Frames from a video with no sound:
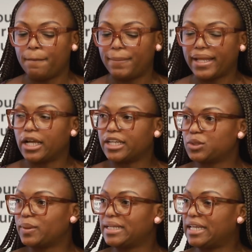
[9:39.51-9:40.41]
But I
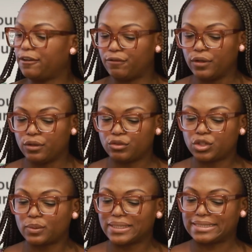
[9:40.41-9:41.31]
just want to give
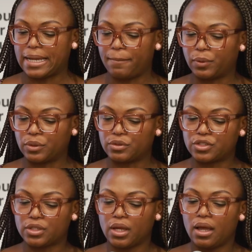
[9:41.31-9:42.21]
2
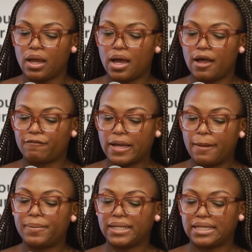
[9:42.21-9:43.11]
examples of
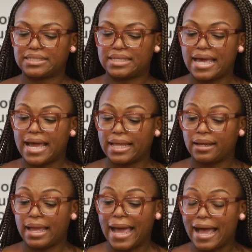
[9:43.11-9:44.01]
companies
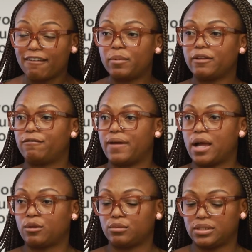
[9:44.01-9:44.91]
that have been
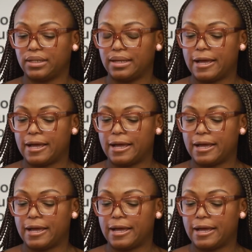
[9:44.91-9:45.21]
found